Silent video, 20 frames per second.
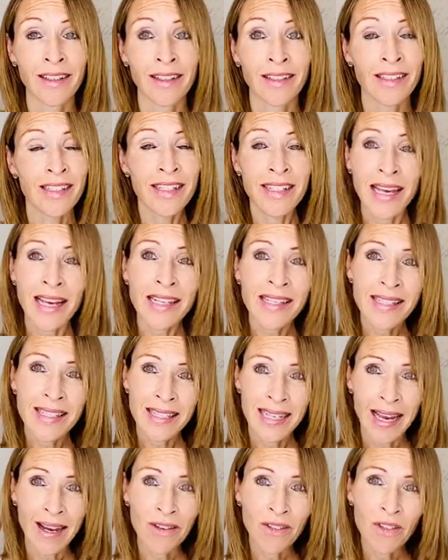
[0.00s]
Does that
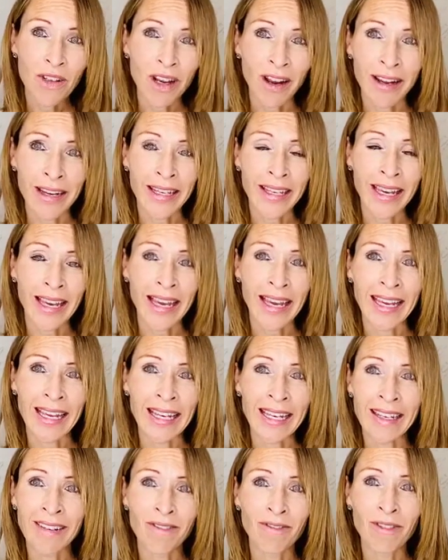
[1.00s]
sound like
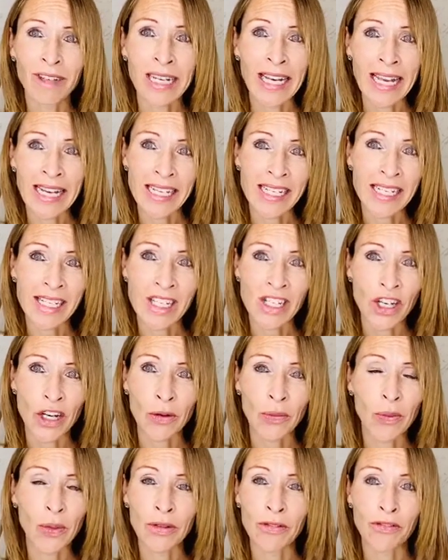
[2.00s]
a relationship
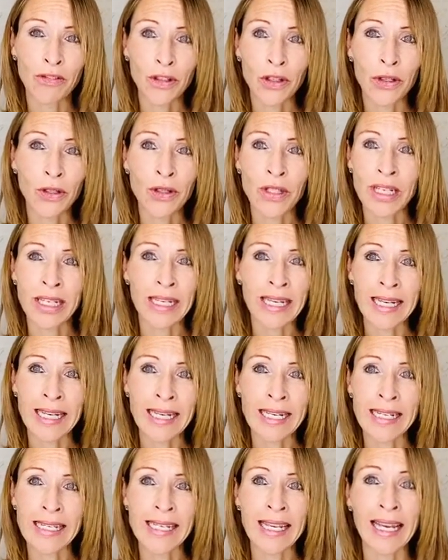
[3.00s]
with food and
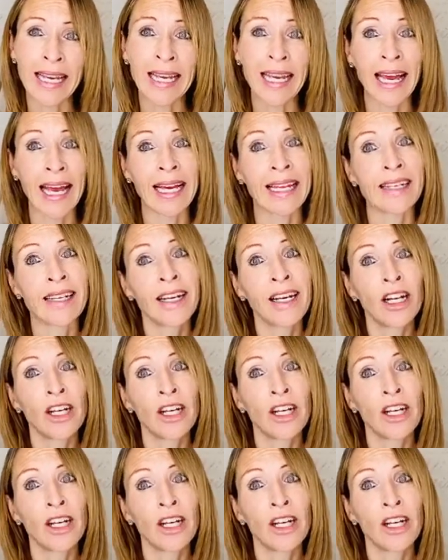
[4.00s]
eating and